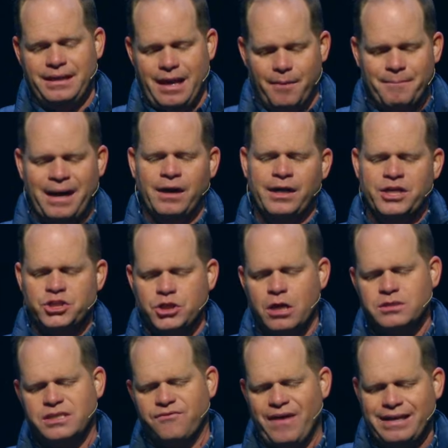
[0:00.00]
Now, Mary and
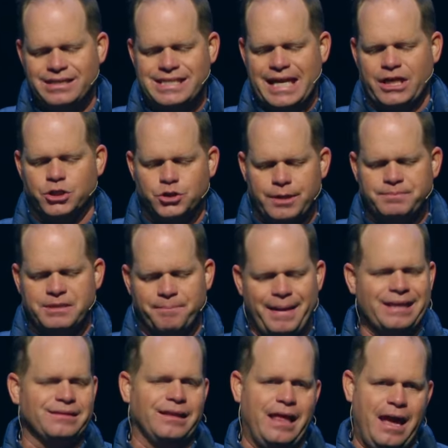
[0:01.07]
Joseph had to take a trip to
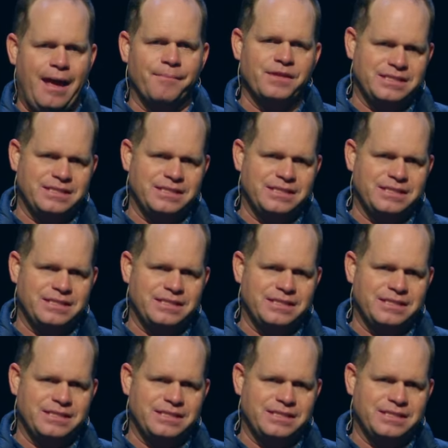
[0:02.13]
Bethlehem,